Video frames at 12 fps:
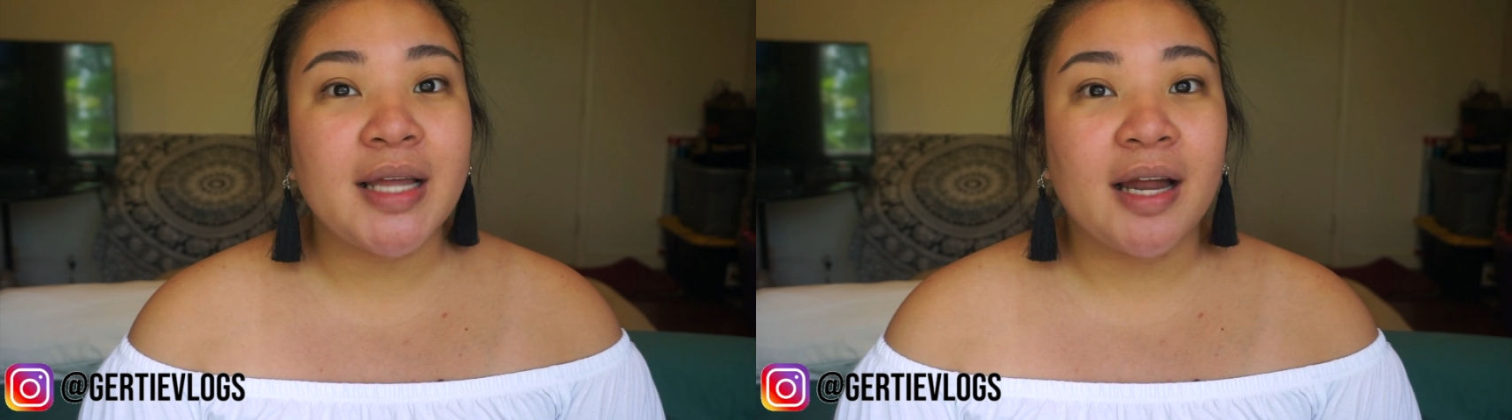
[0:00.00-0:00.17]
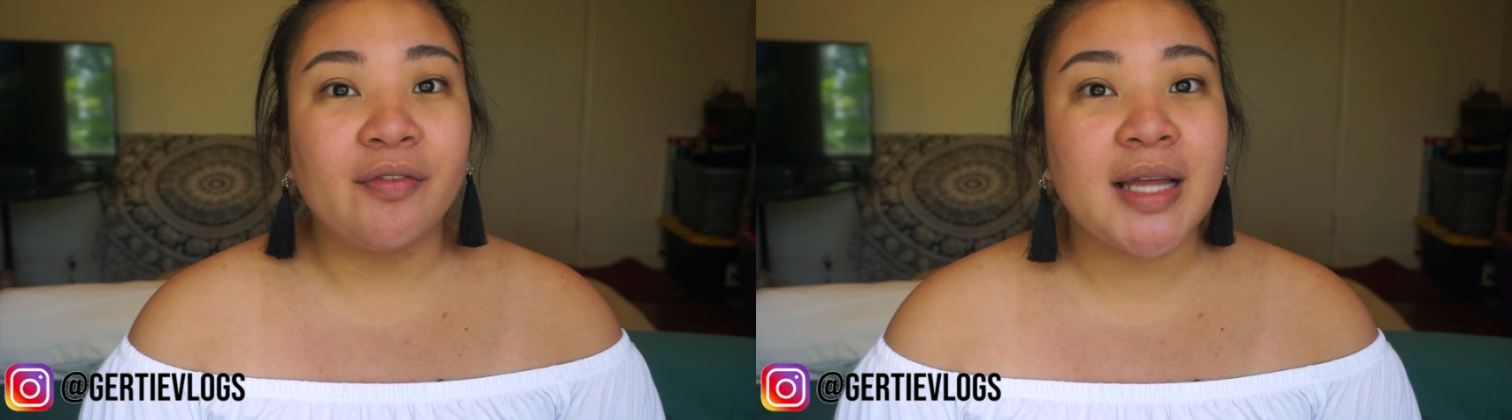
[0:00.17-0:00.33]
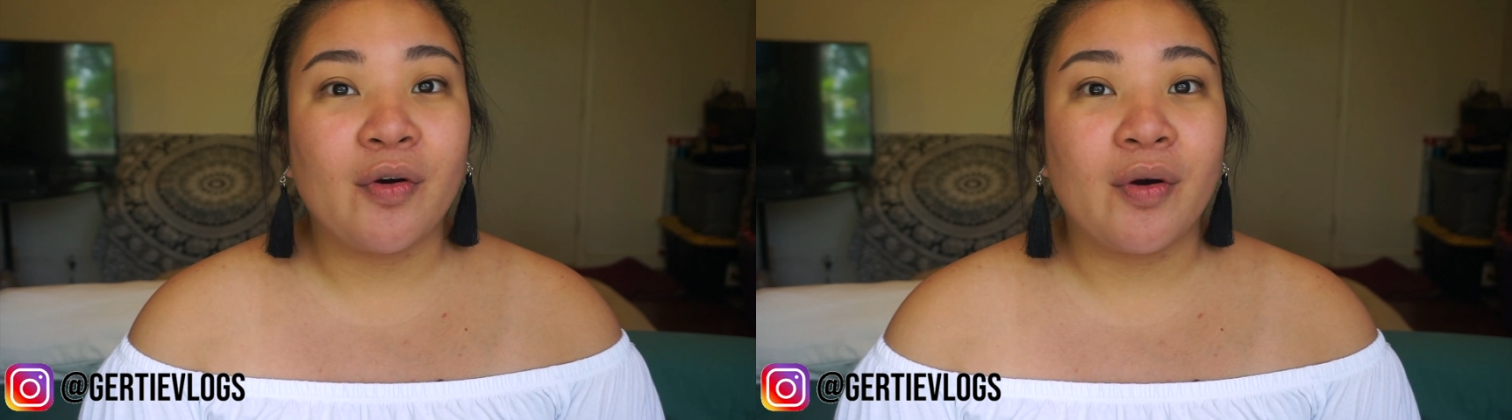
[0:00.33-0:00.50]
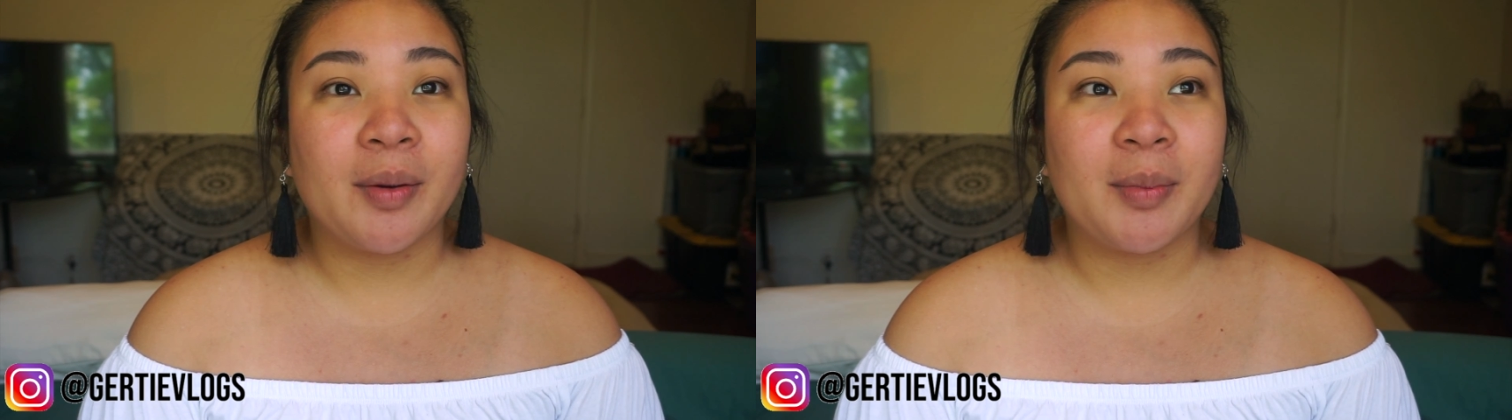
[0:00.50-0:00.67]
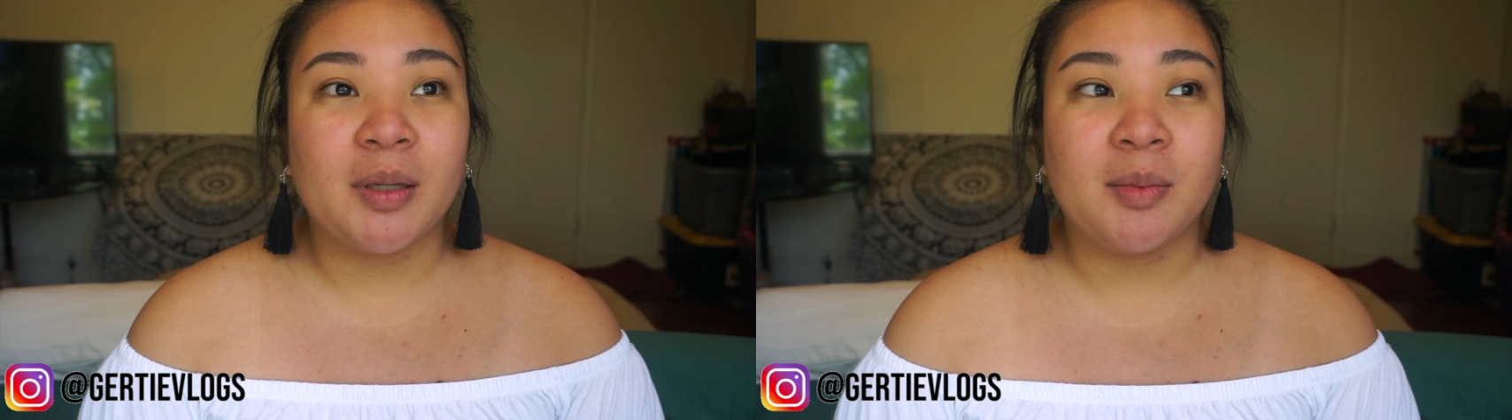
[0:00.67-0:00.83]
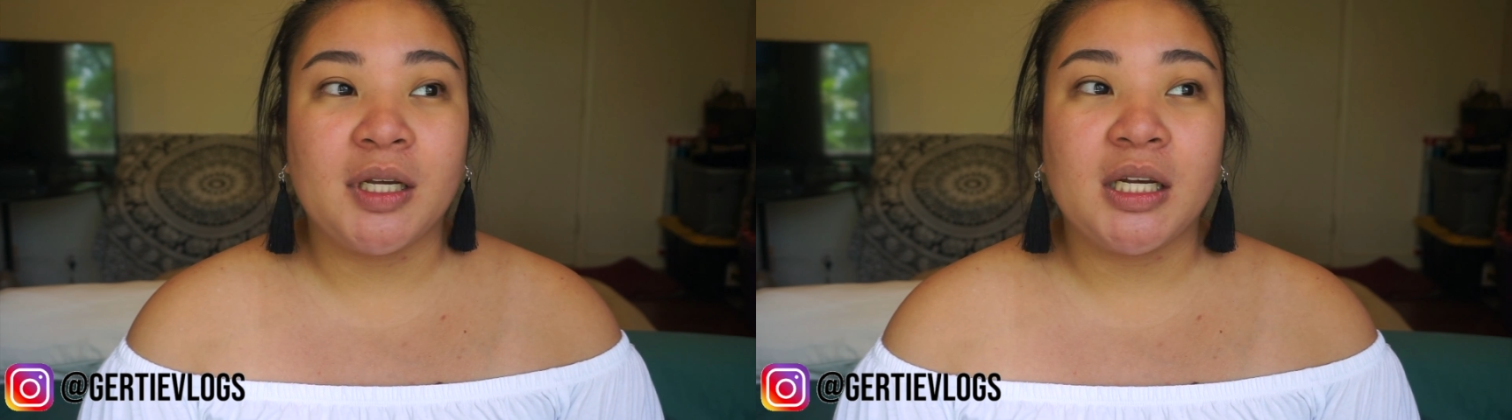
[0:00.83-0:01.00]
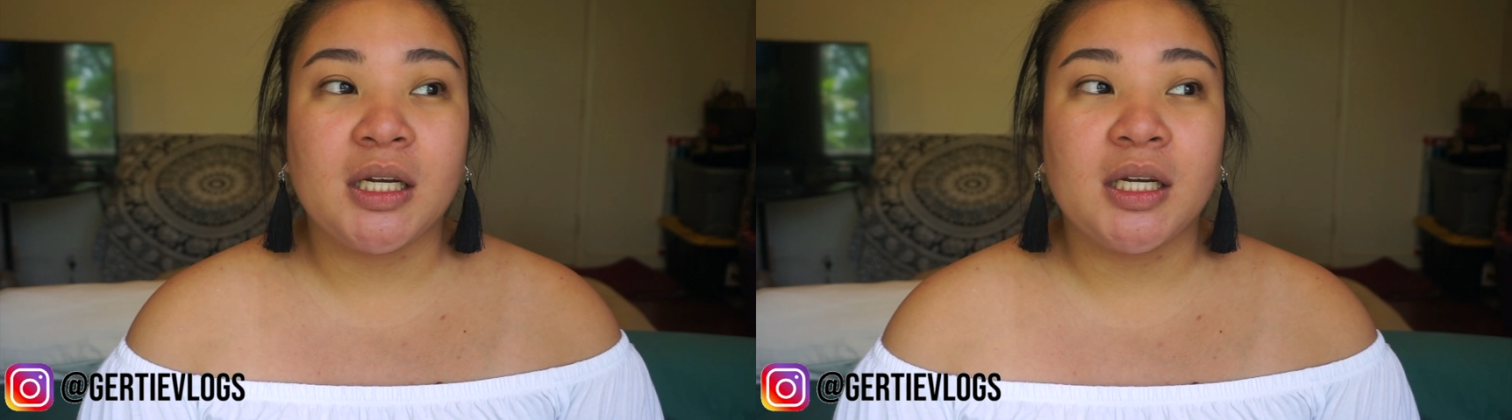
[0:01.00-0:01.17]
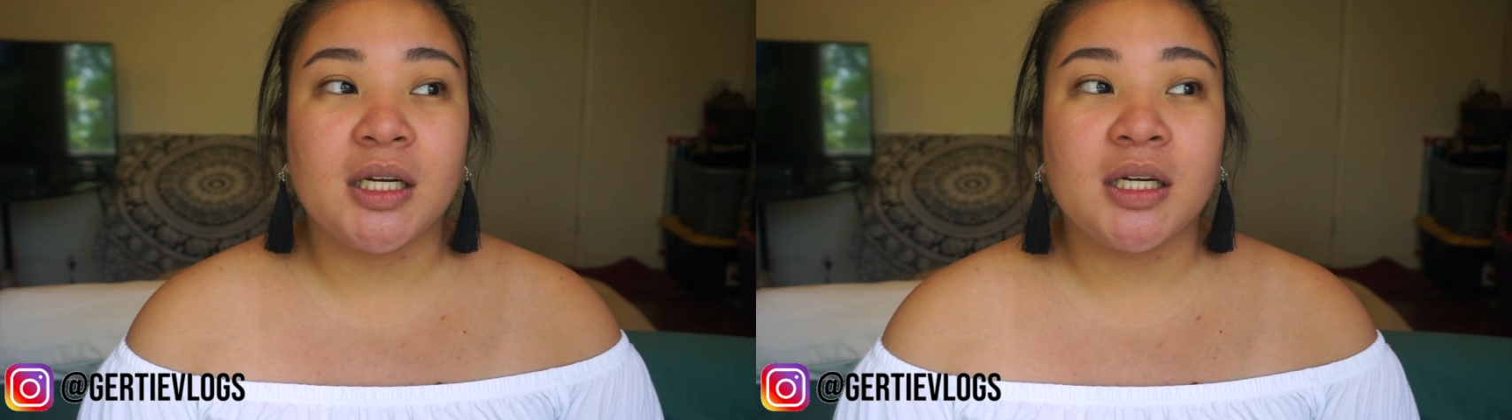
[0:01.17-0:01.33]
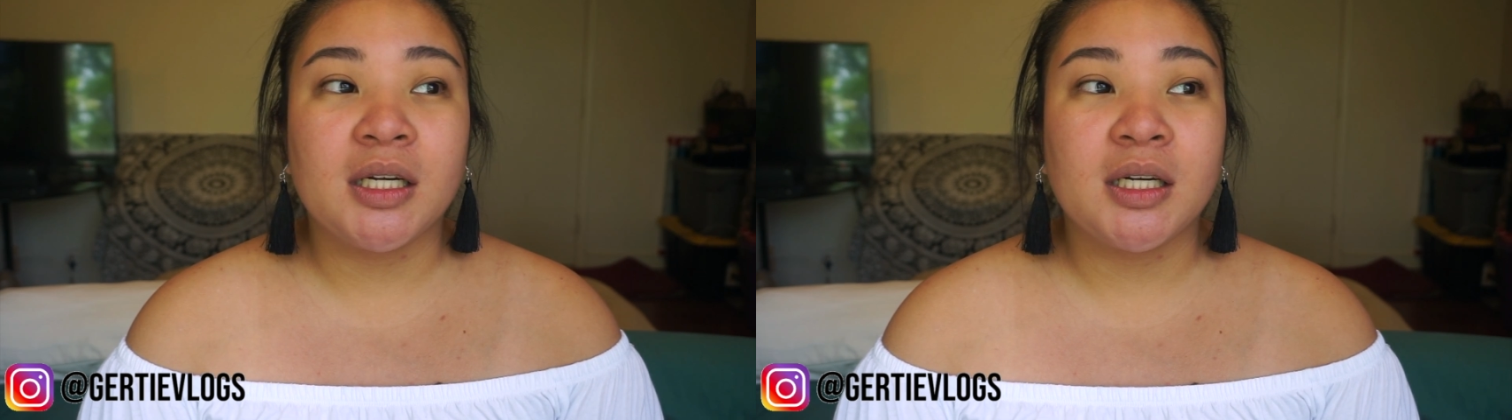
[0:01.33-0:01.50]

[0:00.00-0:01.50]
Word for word: that for maybe